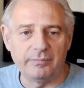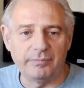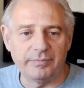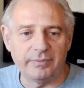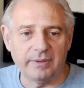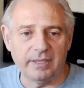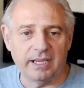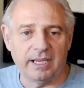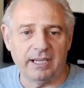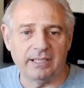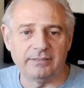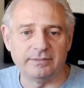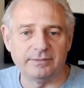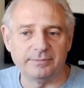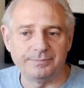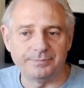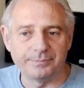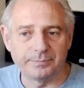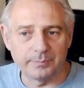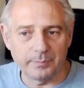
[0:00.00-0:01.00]
And
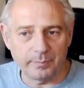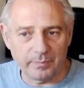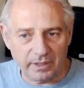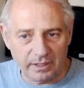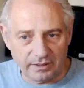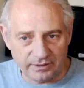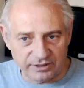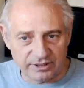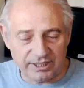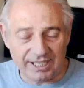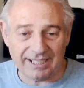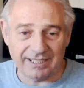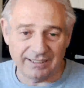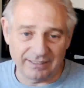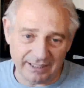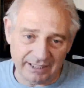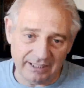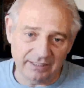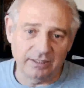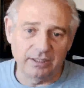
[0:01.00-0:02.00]

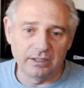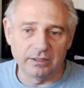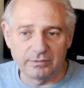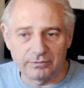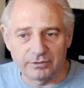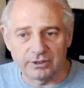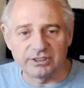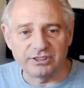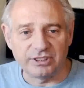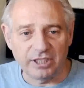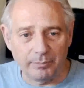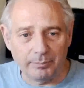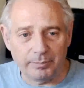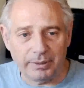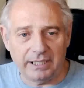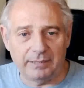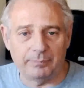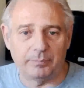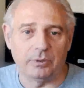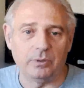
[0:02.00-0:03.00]
secondly, for some
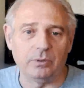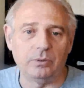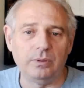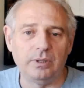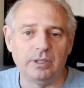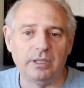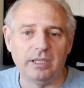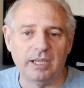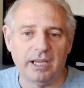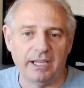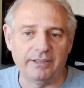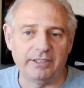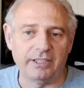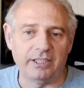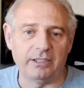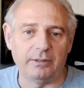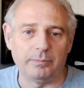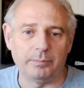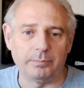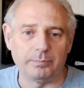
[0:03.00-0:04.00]
people and
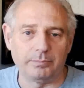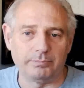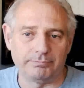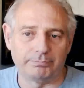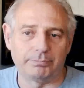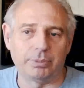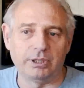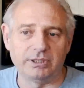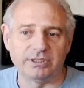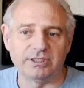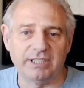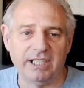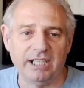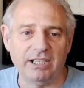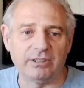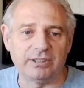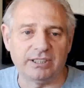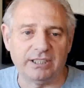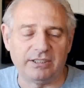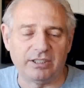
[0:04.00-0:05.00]
their
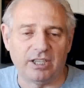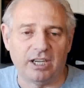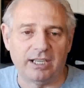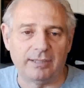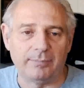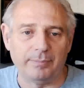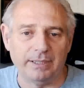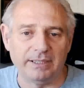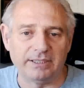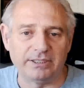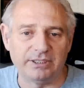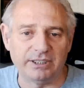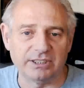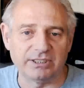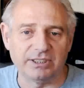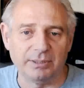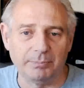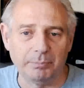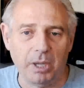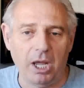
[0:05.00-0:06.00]
personality type, it's
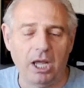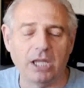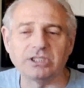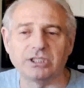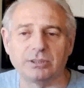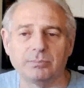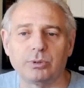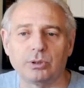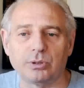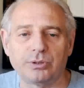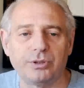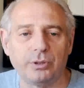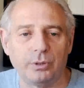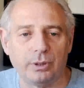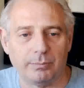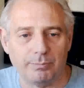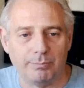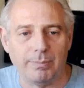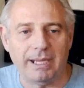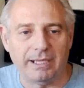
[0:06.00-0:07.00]
just impossible to
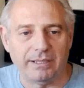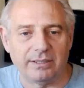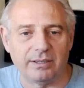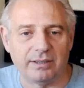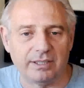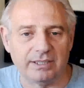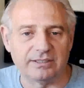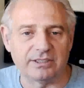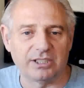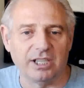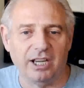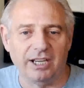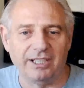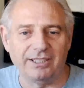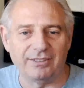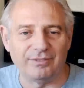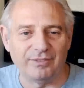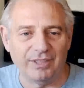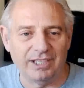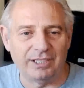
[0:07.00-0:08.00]
admit this kind
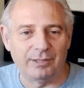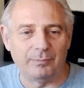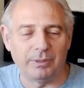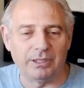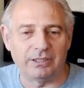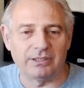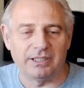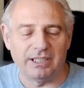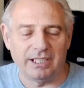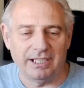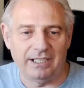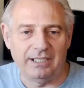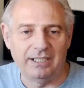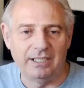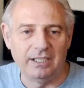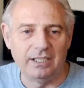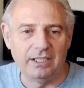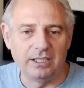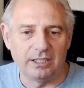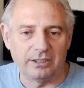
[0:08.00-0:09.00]
of inability
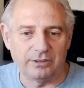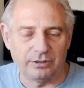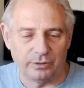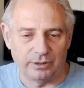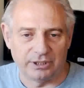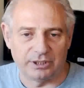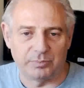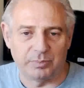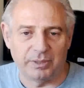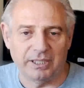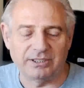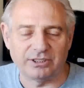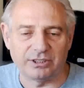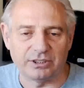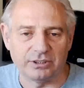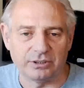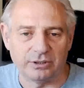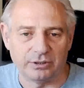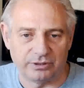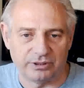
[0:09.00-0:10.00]
to
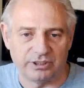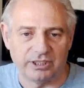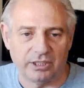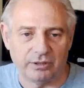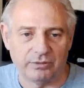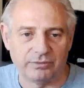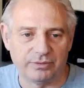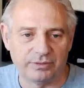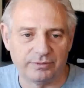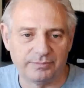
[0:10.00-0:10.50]
express yourself.